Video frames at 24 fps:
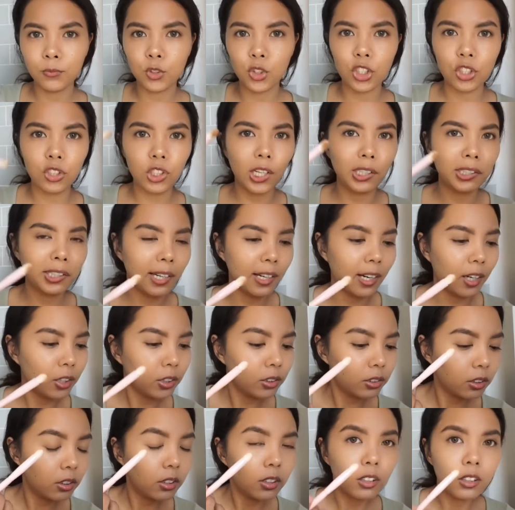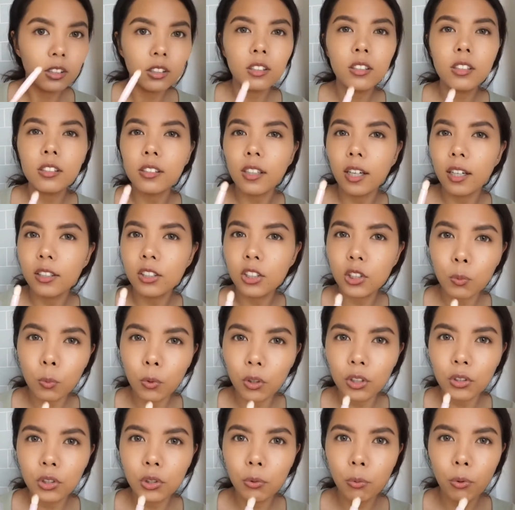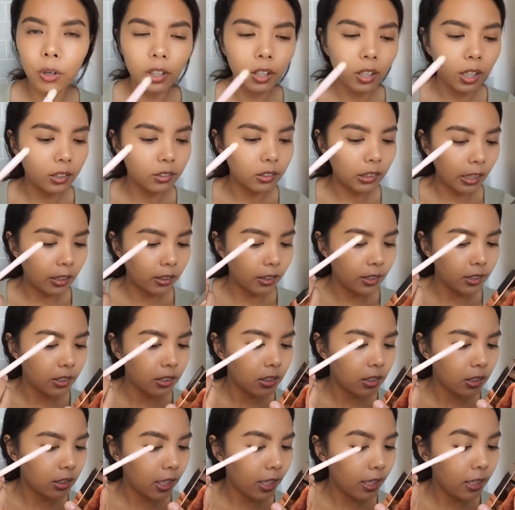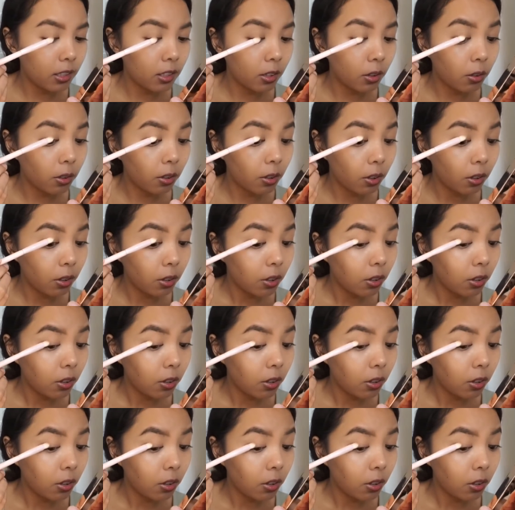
just check that out because I just wanted to wear contact lens today. So